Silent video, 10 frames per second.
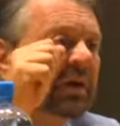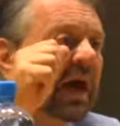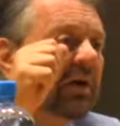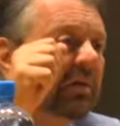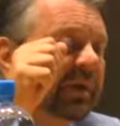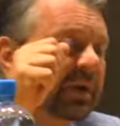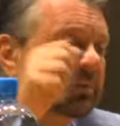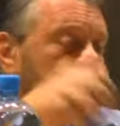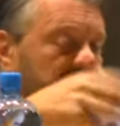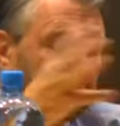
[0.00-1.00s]
the
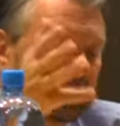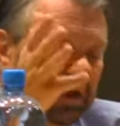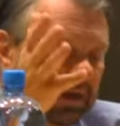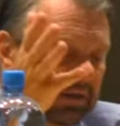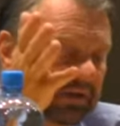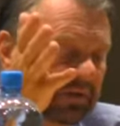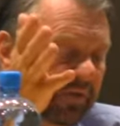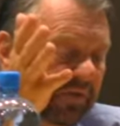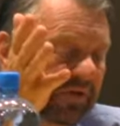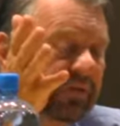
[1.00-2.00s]
Caribbean. I'll
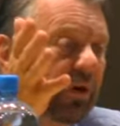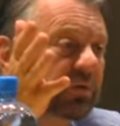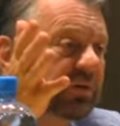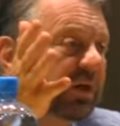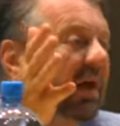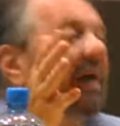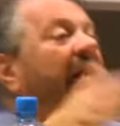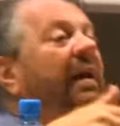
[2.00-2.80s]
end on this note.